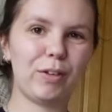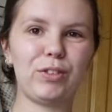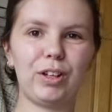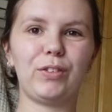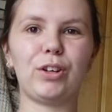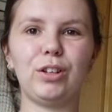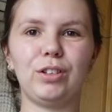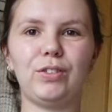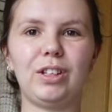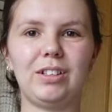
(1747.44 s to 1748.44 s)
obviously I've got
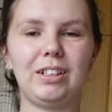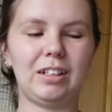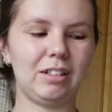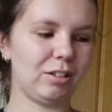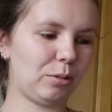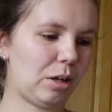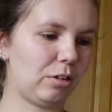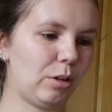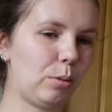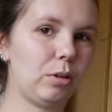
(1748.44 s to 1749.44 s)
lots of Disney tees as well,
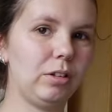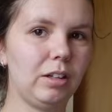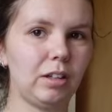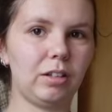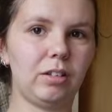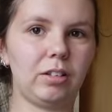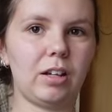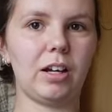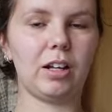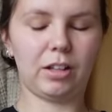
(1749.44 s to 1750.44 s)
so I wanted a
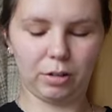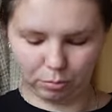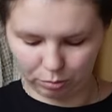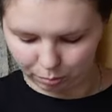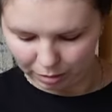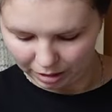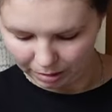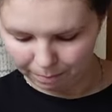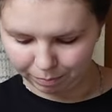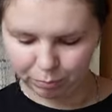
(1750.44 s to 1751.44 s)
skirt that would
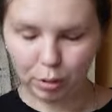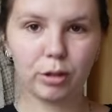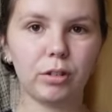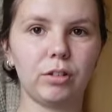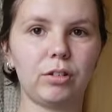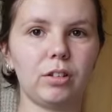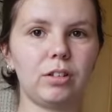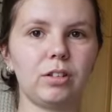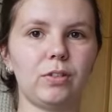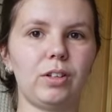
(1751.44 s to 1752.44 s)
be, polka dot's good
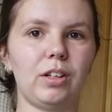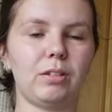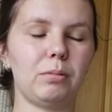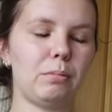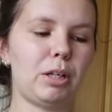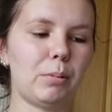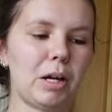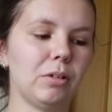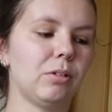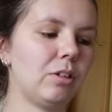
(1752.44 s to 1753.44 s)
because obviously it's Minnie
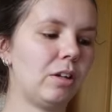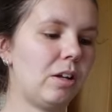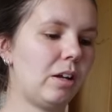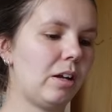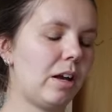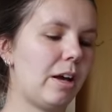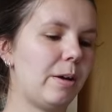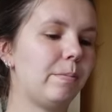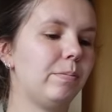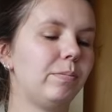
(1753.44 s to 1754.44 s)
Mouse,
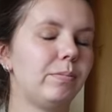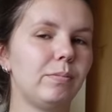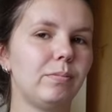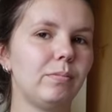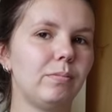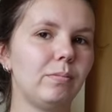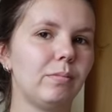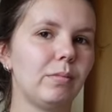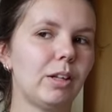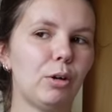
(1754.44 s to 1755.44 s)
um,
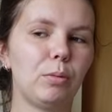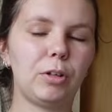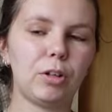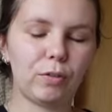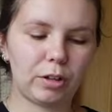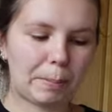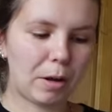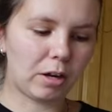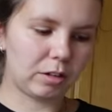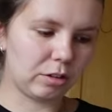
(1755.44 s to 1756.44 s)
that would be good for in the
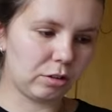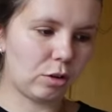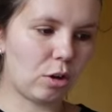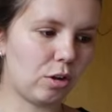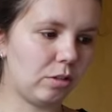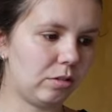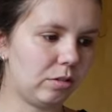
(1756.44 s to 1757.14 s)
park, that's not